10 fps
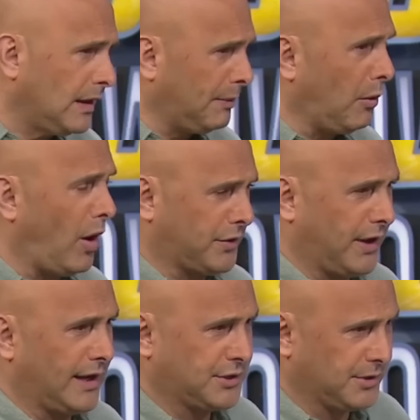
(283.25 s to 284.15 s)
Let me walk
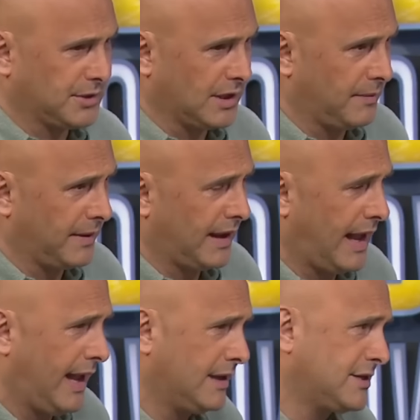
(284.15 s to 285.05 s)
you guys through something
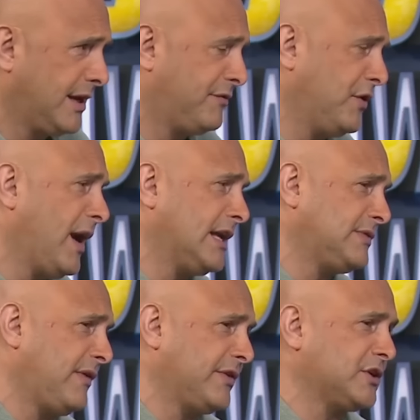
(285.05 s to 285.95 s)
and see if you guys
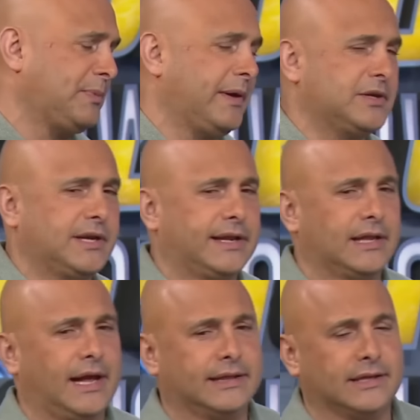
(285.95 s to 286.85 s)
have ever experienced anything
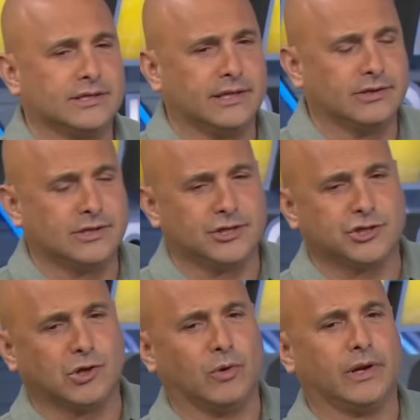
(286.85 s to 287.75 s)
like this. There's a
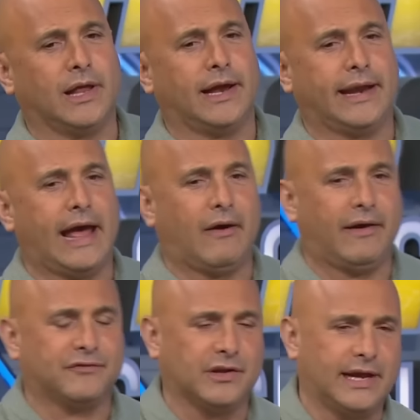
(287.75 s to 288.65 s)
storyline now
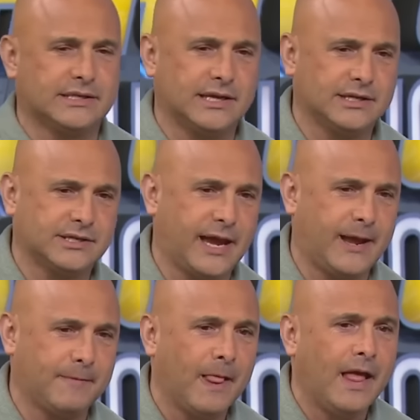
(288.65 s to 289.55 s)
after last night's
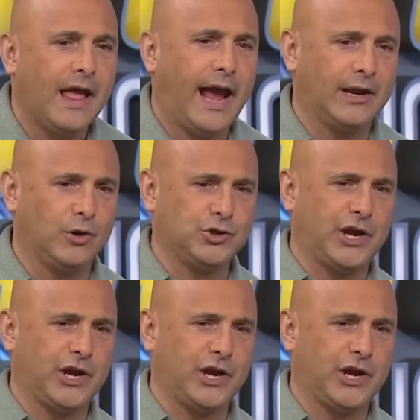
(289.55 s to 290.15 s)
game And OG